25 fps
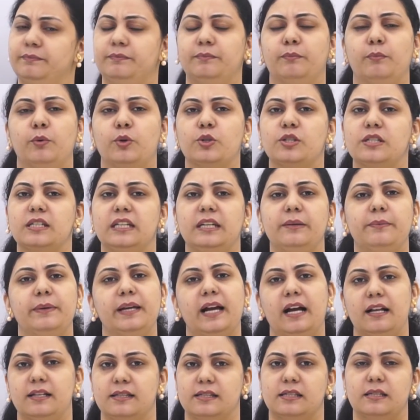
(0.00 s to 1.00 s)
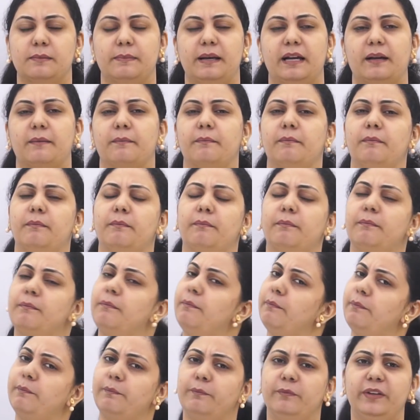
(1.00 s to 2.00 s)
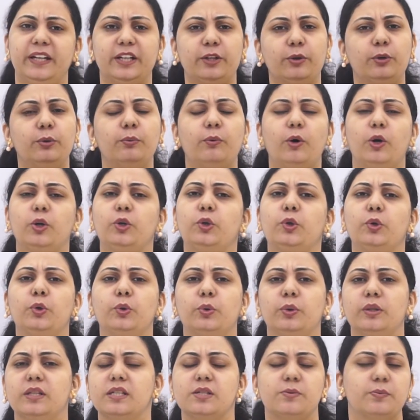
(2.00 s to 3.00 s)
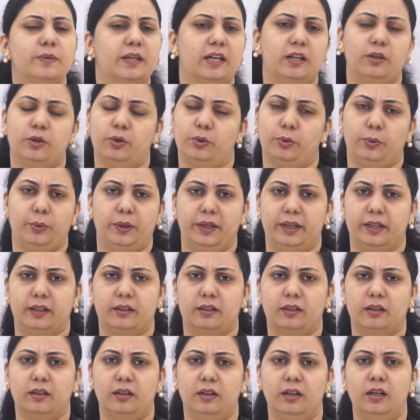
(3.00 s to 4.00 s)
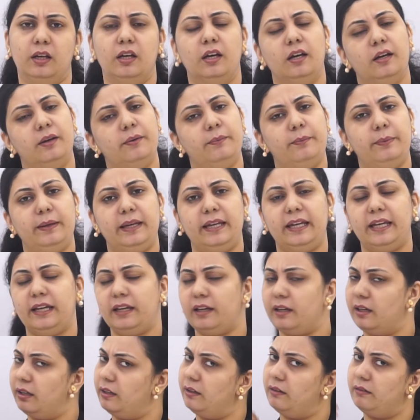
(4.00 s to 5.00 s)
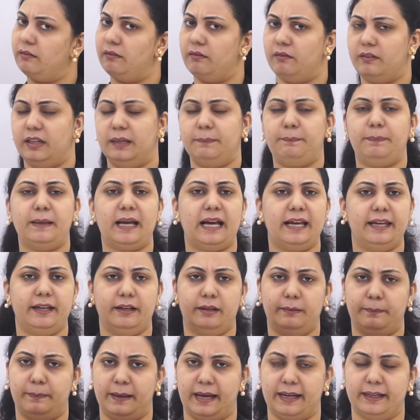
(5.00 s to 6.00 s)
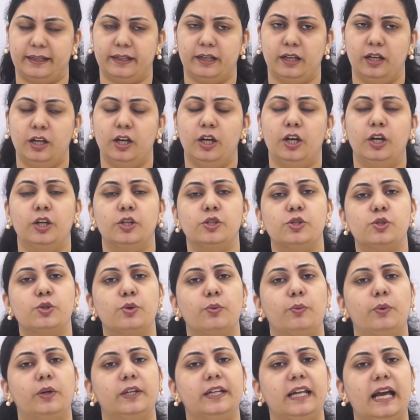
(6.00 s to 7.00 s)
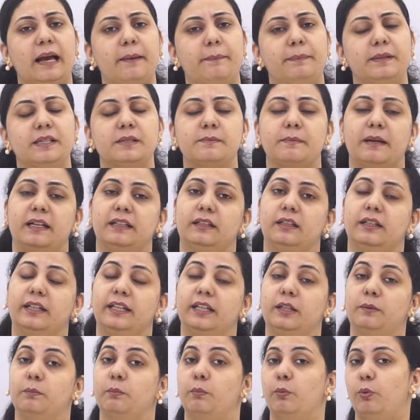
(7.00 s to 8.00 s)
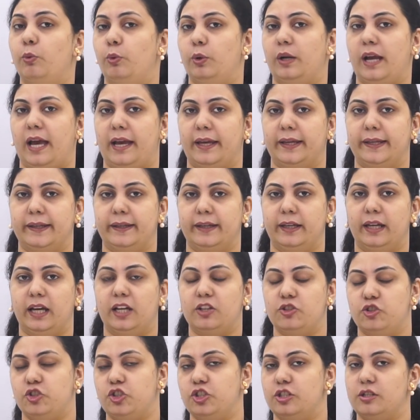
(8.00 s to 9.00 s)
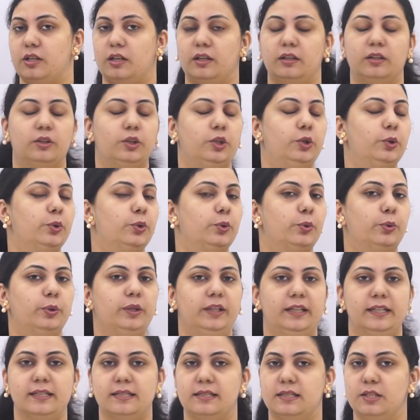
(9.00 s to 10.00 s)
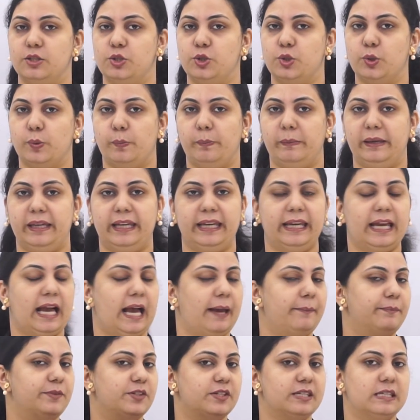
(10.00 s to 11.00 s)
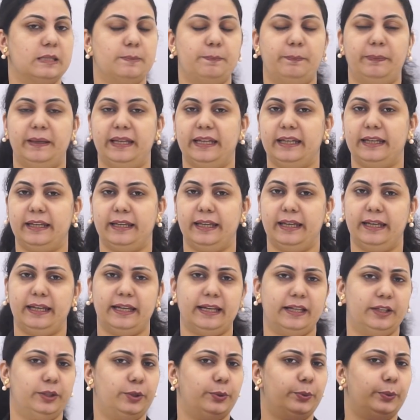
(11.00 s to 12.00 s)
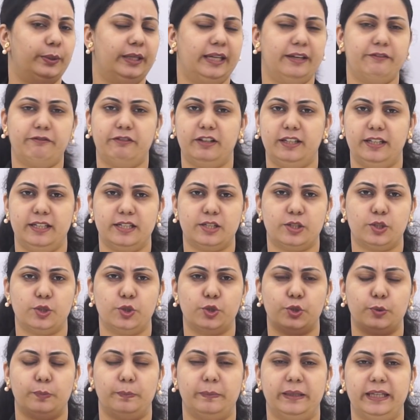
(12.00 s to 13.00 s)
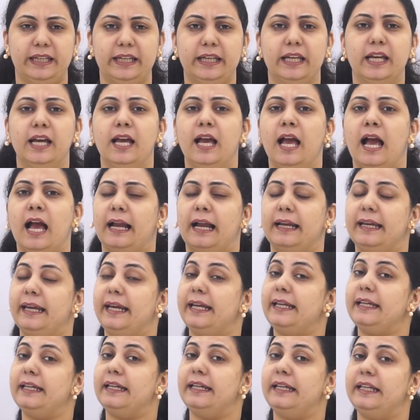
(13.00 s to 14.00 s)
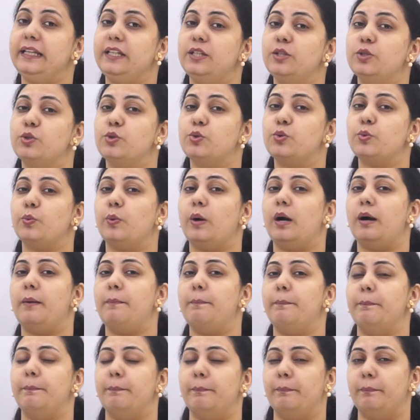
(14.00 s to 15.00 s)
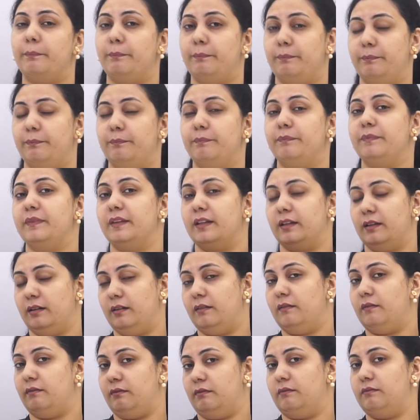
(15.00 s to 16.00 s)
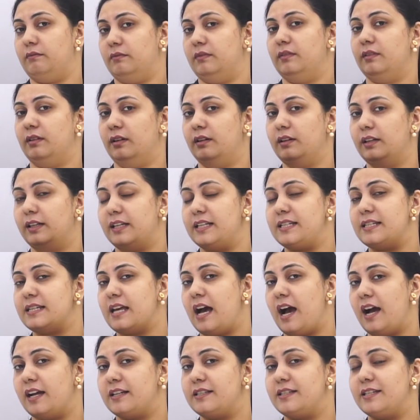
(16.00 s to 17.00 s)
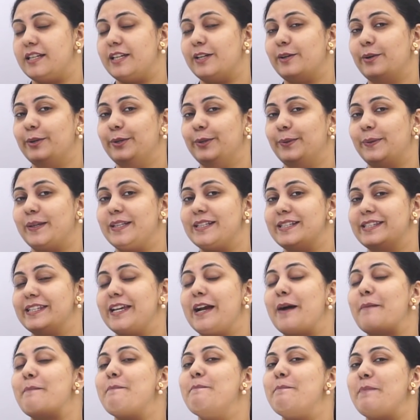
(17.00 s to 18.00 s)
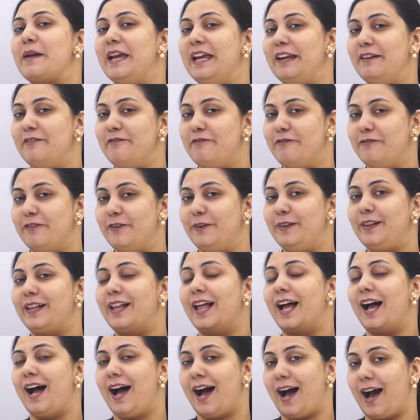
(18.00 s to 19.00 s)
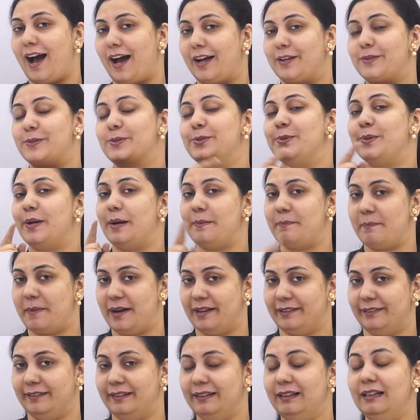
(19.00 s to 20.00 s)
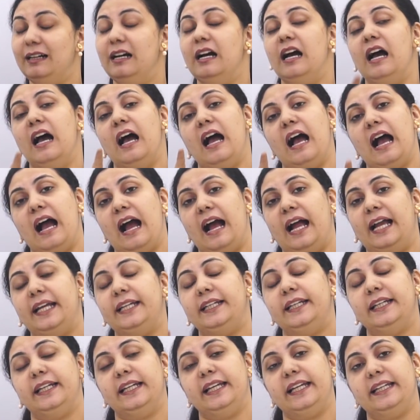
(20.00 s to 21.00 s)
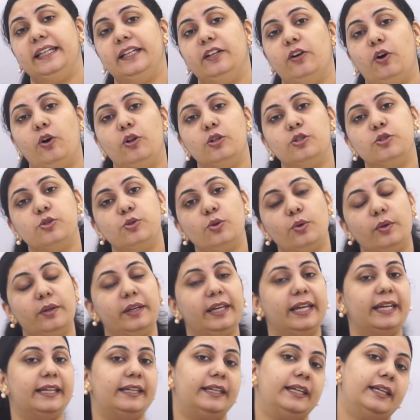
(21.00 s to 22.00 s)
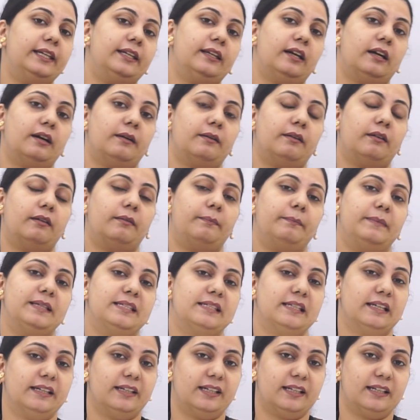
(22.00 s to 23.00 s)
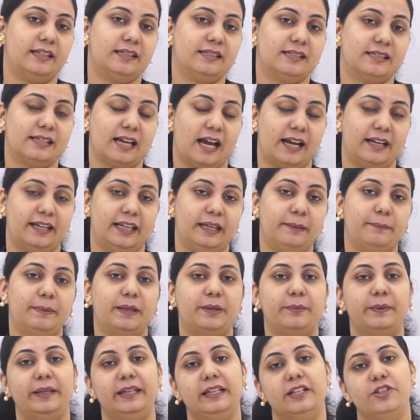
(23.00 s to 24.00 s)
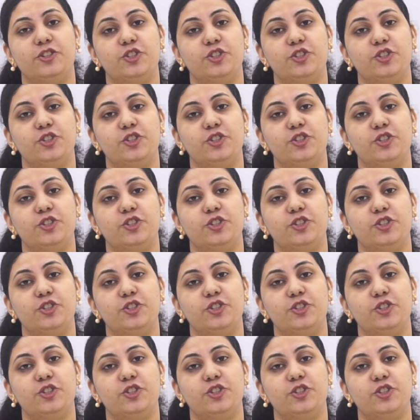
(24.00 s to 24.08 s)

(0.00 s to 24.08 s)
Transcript: mostly we answer back, we don't want to do this, we are not doing it. We reply her back. So what happens? Mother get more angry and she's like, you don't listen to me, I'm just speaking and you never listen to me. It leads to a disheartening, or you can say a painful heart to a mother. And it also created a misunderstanding between a